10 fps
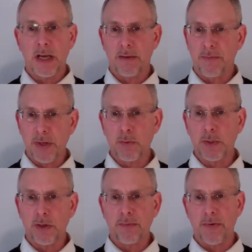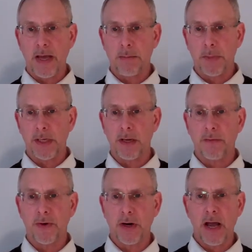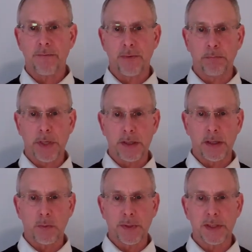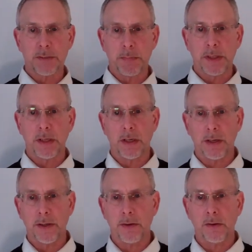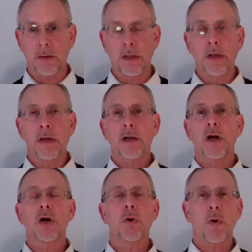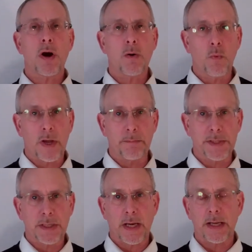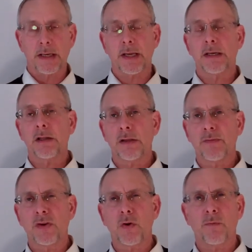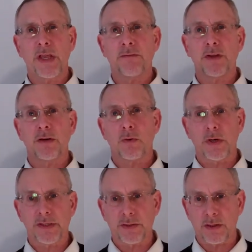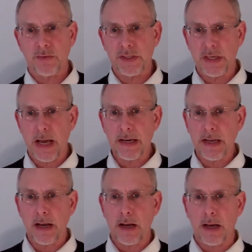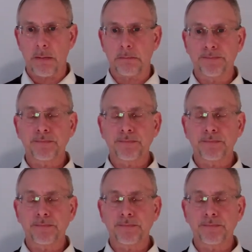for you and your family. Now, if you're not familiar with this material, go to our website, kendallinventoryservice.com.